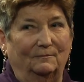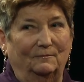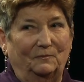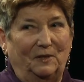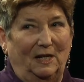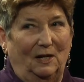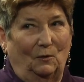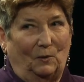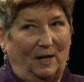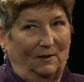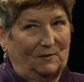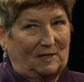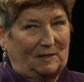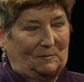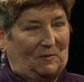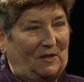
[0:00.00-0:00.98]
You know, we have
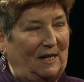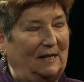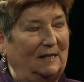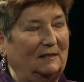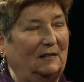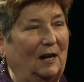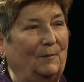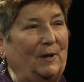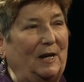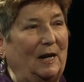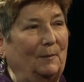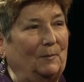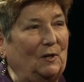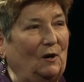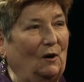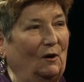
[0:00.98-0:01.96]
some things coming
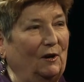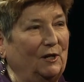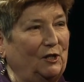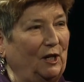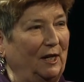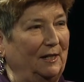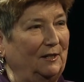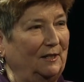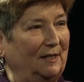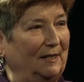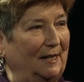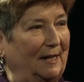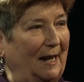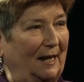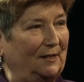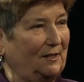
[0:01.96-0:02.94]
up on our agenda in the
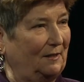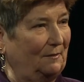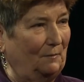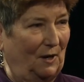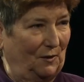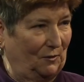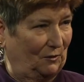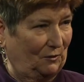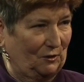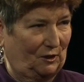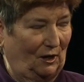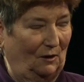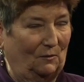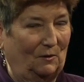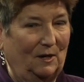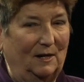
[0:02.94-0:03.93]
next month or so,